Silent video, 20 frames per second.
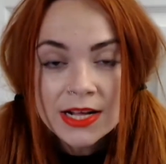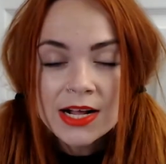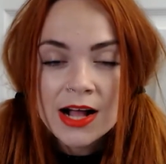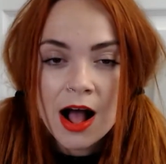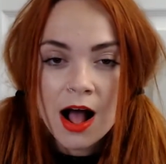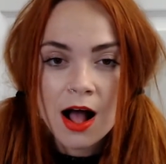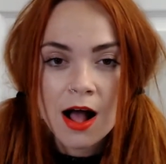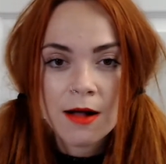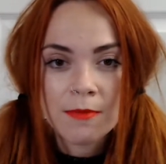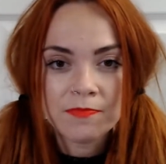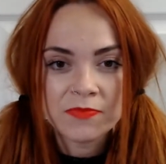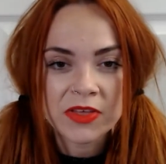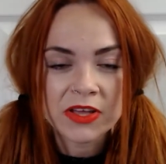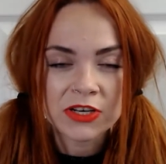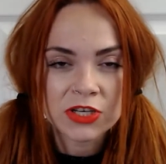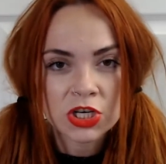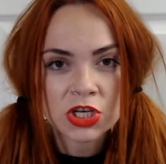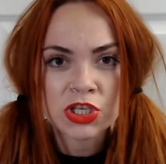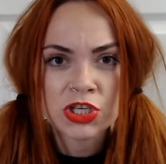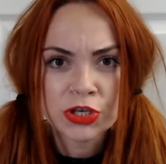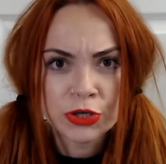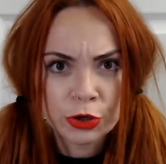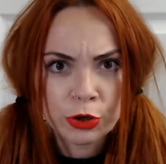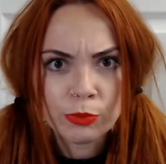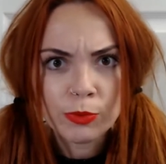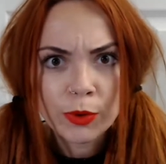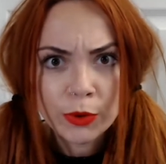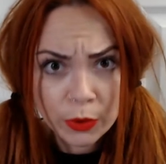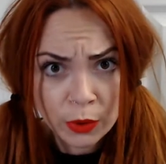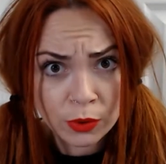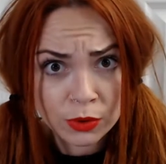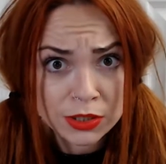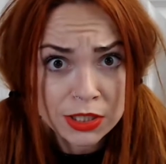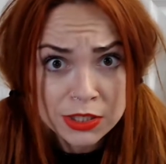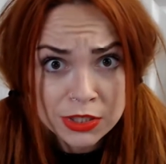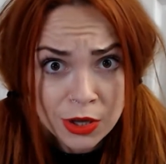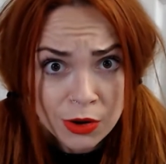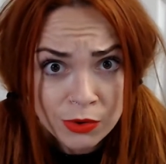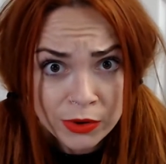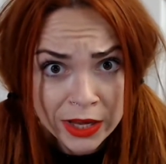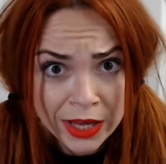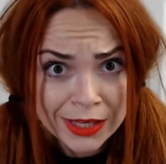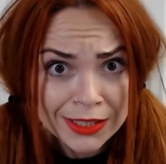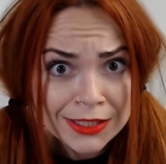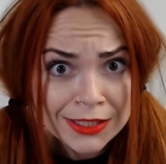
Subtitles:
than just your normal naughty school kid.